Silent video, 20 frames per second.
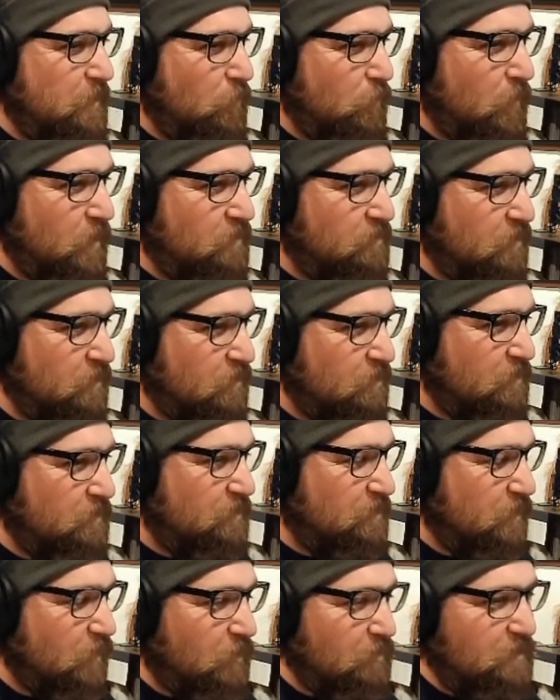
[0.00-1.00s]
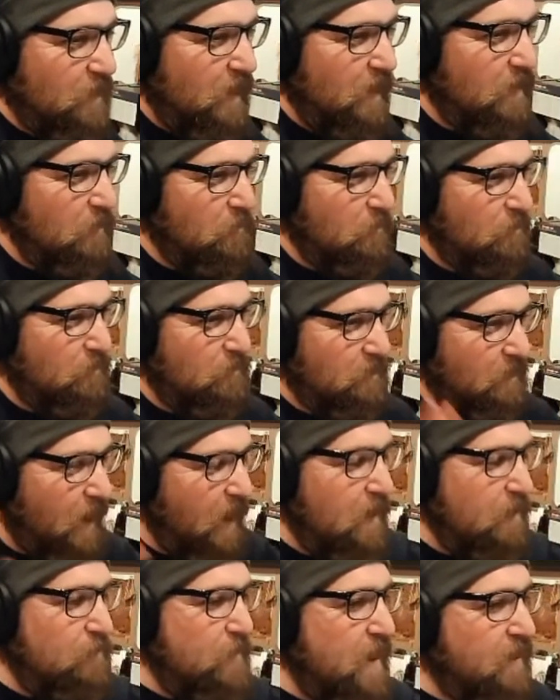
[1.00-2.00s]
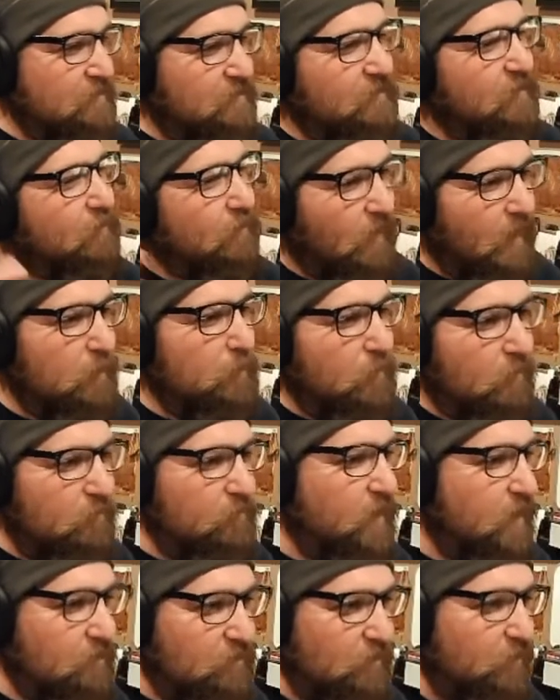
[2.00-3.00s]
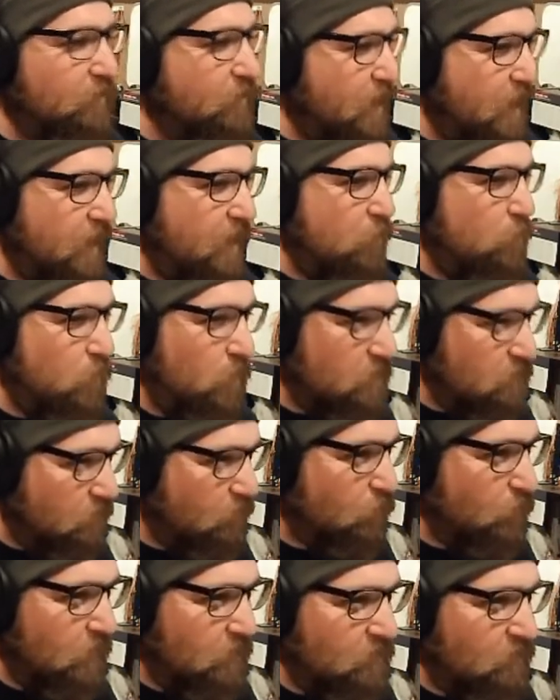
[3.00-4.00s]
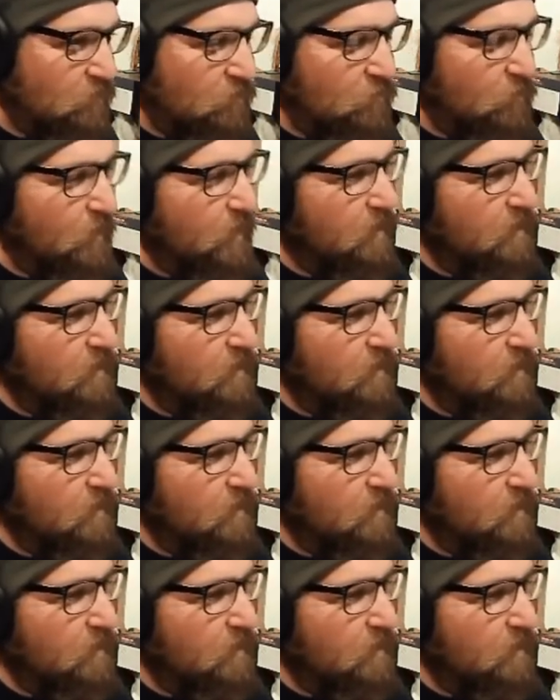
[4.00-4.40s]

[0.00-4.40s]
wizards or time. I imagine they're like professional. They're not like wizards, but